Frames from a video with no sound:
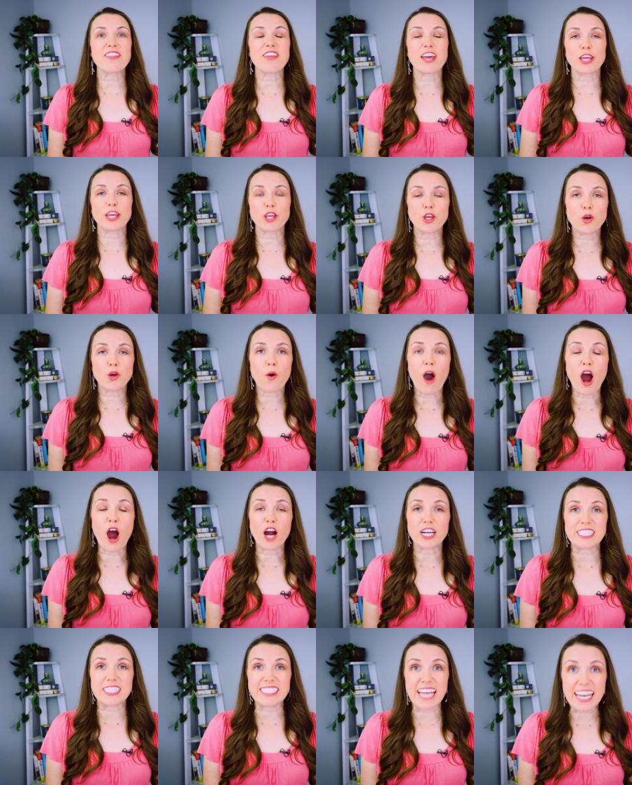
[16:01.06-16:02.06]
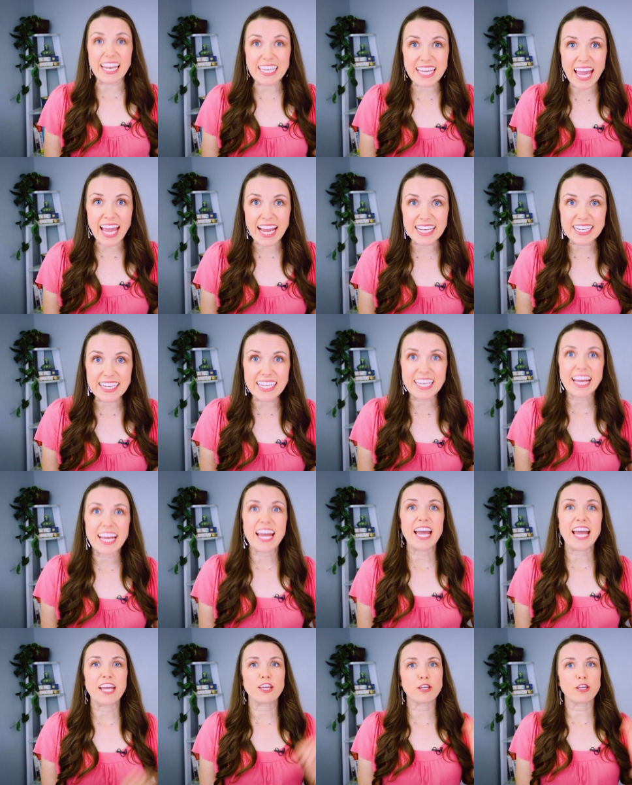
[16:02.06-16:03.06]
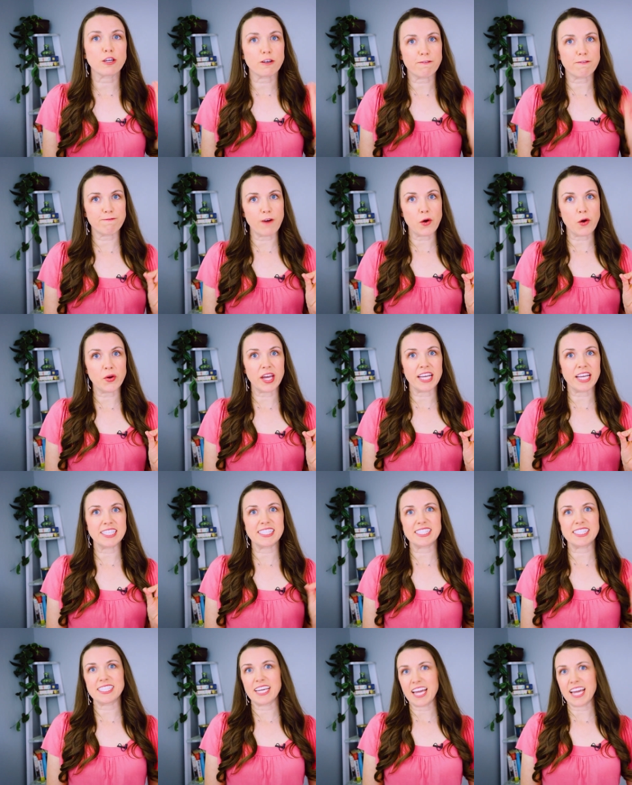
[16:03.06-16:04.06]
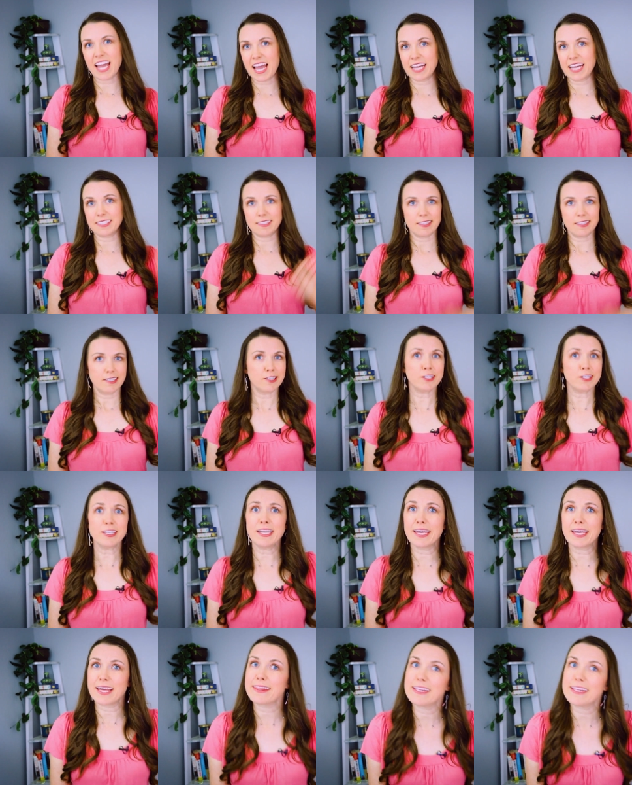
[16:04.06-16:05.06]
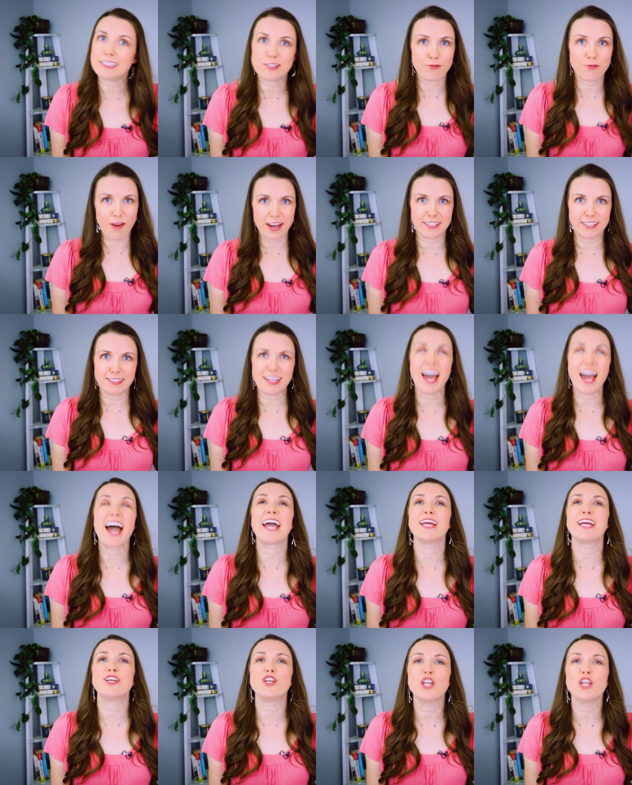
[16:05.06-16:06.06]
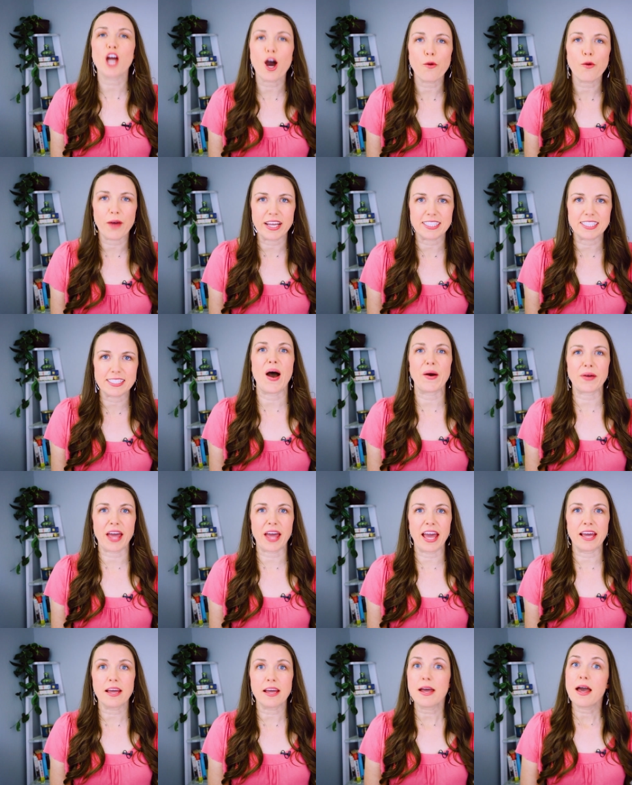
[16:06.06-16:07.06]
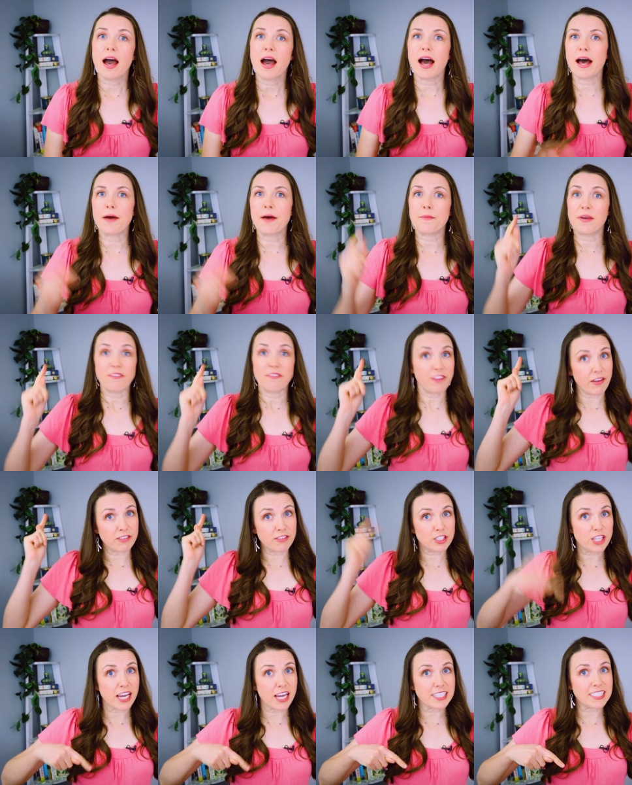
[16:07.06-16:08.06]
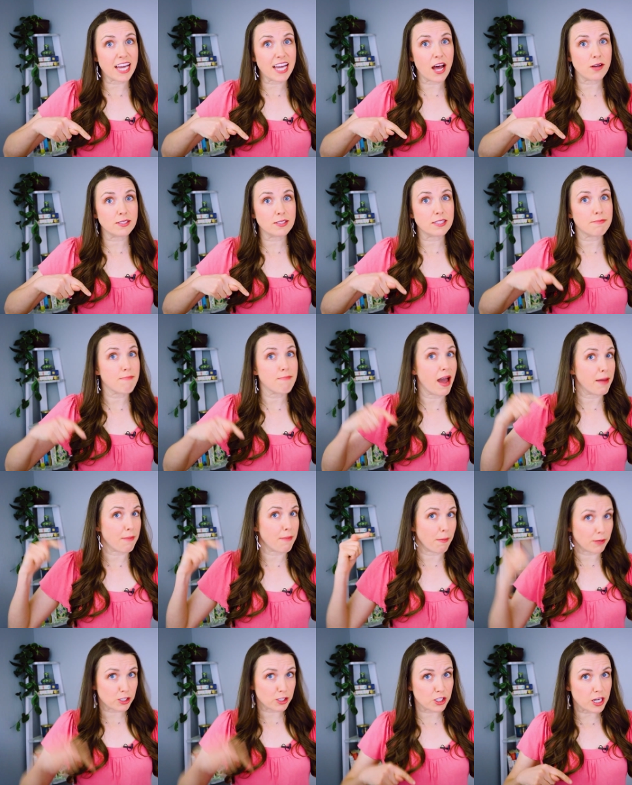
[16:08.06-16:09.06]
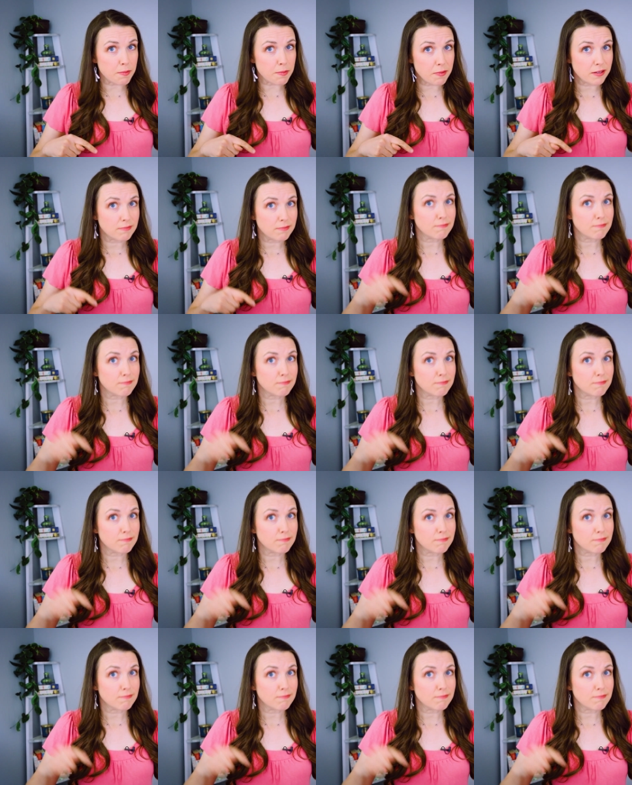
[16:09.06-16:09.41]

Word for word: that you are dedicated, you're focused, and you're gonna get this, friends. I know it, okay? Um, if you haven't checked out my membership,